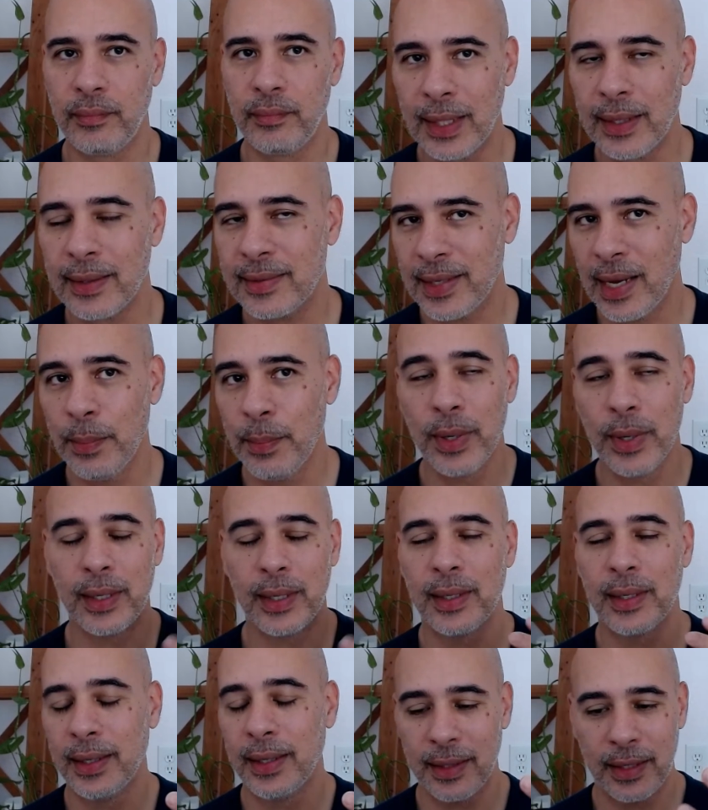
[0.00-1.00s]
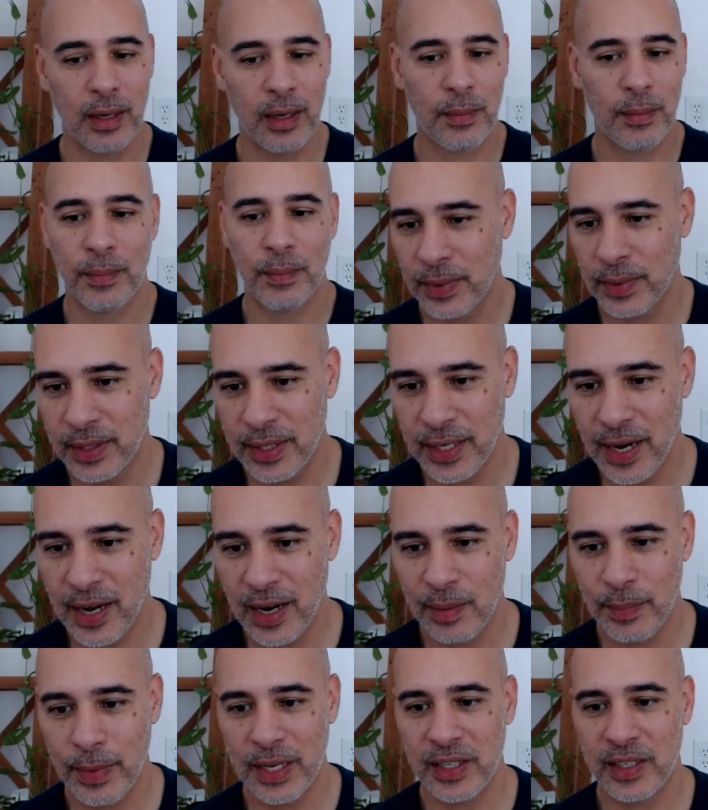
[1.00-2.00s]
someone,
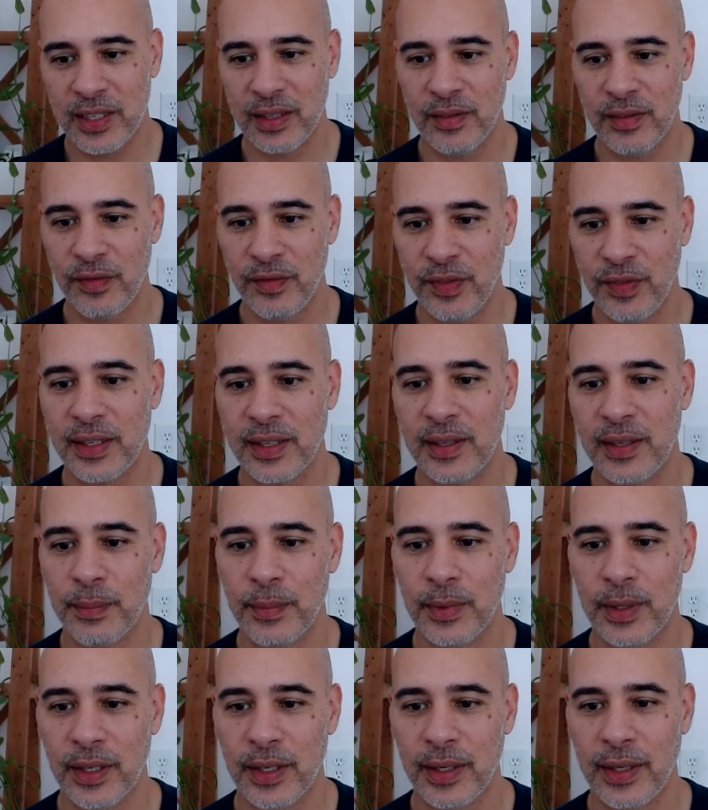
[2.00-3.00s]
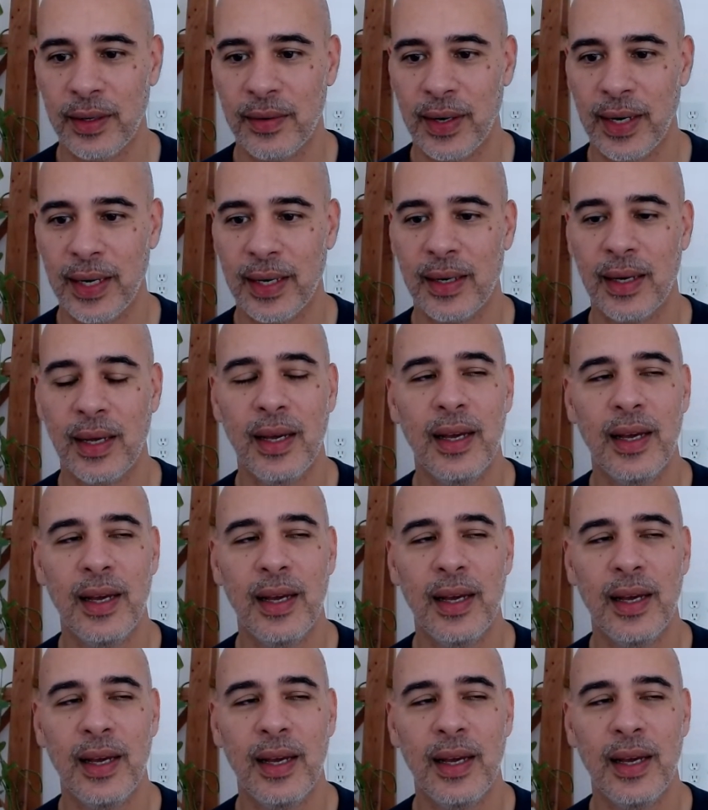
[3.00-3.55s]
Deanna mentioned victimhood, right?